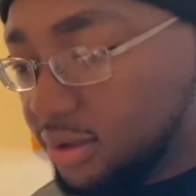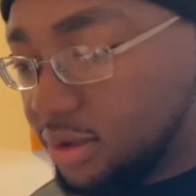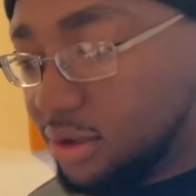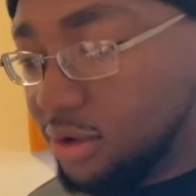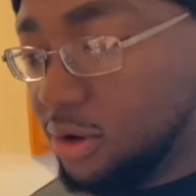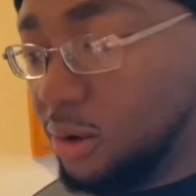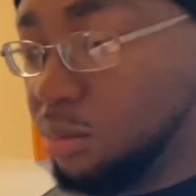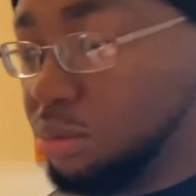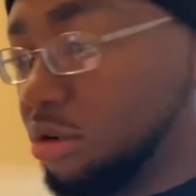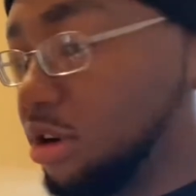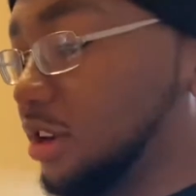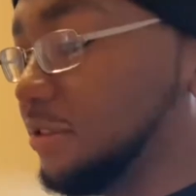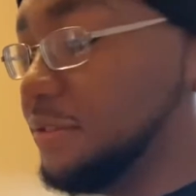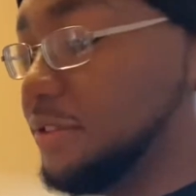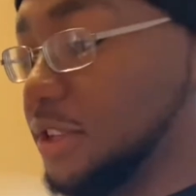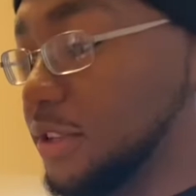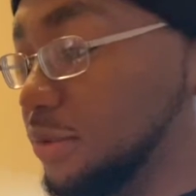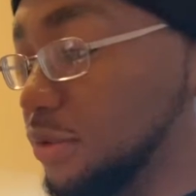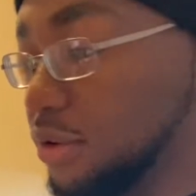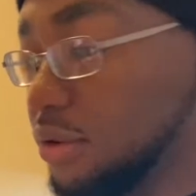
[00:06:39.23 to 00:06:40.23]
or
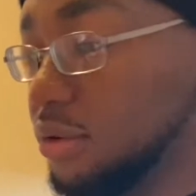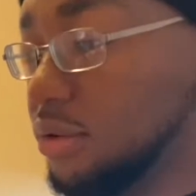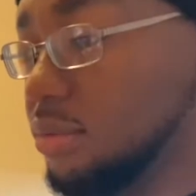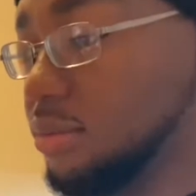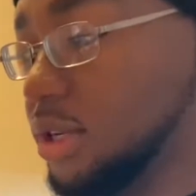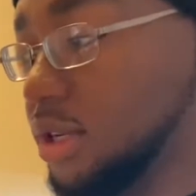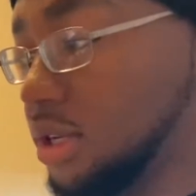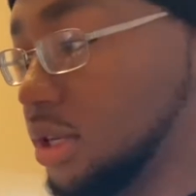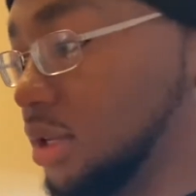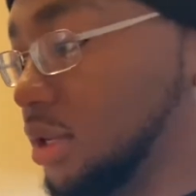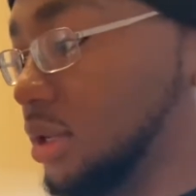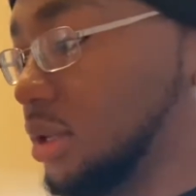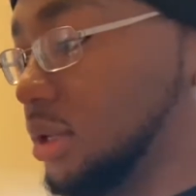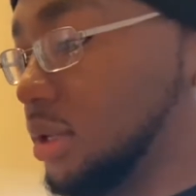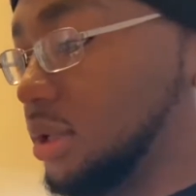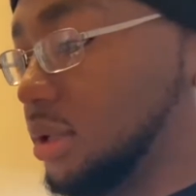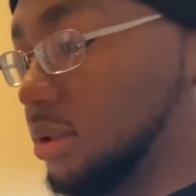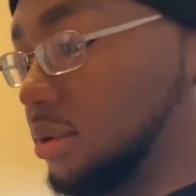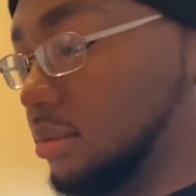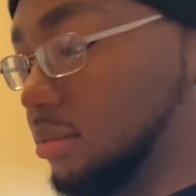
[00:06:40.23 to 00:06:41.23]
breakfast food because,
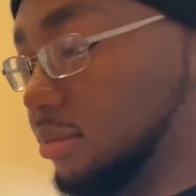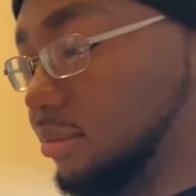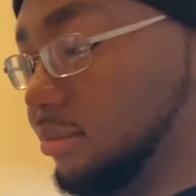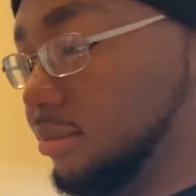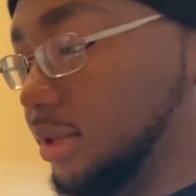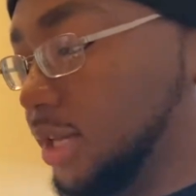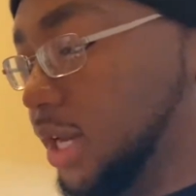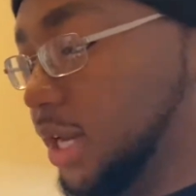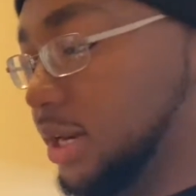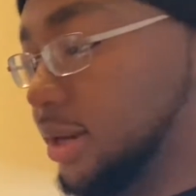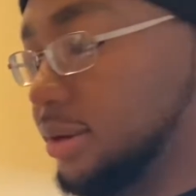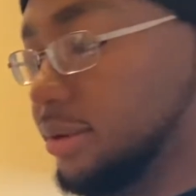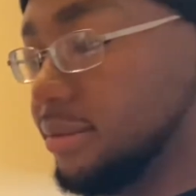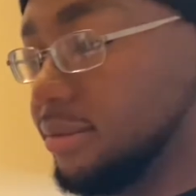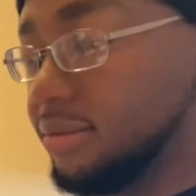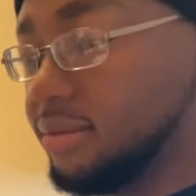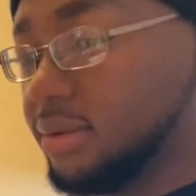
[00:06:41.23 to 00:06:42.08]
yeah.